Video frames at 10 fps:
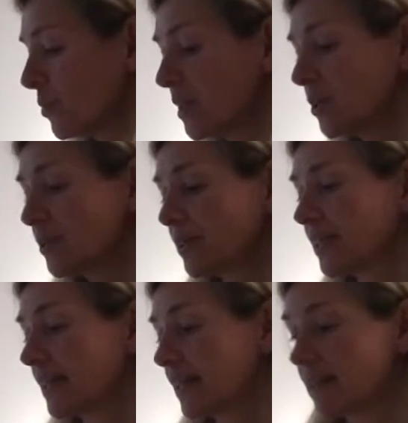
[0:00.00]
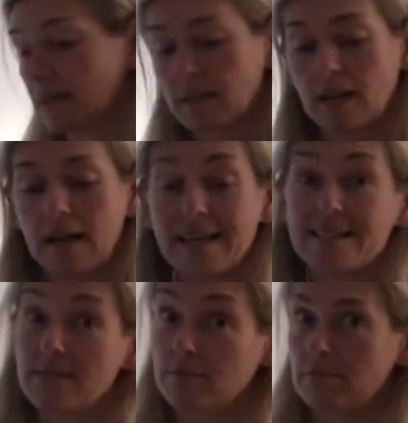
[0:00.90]
we could look at it as
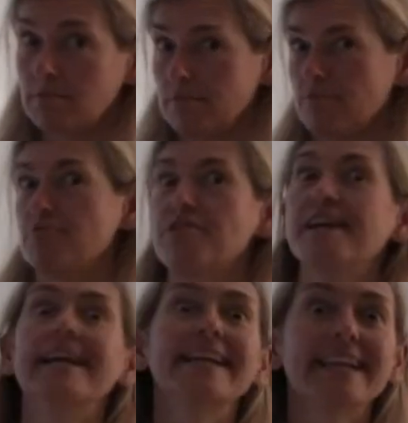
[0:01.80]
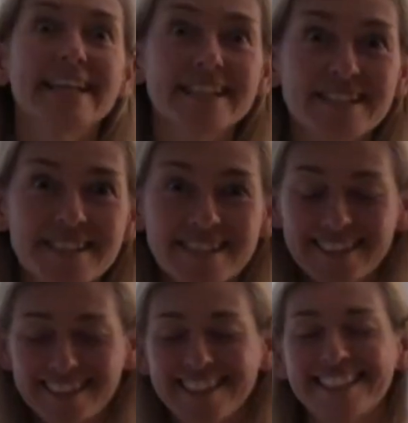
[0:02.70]
it really is.
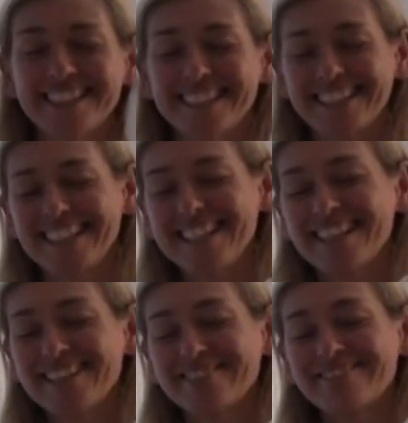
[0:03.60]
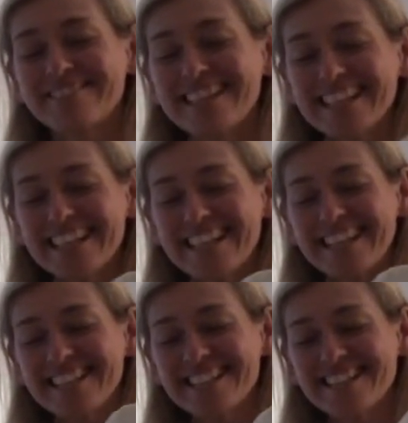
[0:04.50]
Really
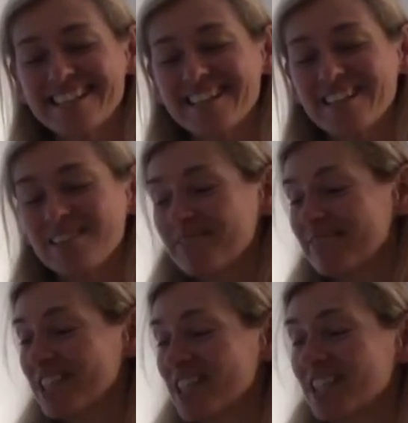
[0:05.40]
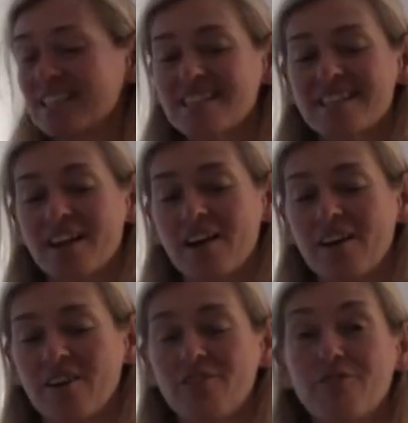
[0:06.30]
is, which is
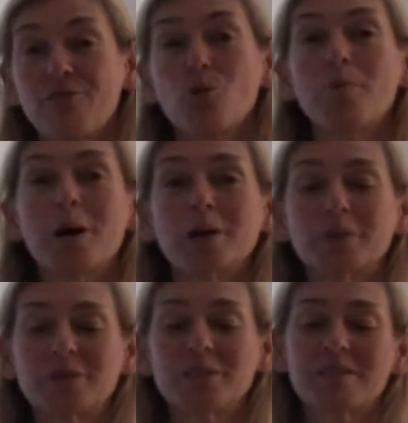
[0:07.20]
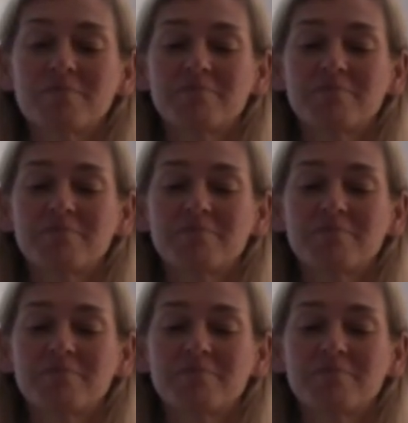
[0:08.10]
4 bones.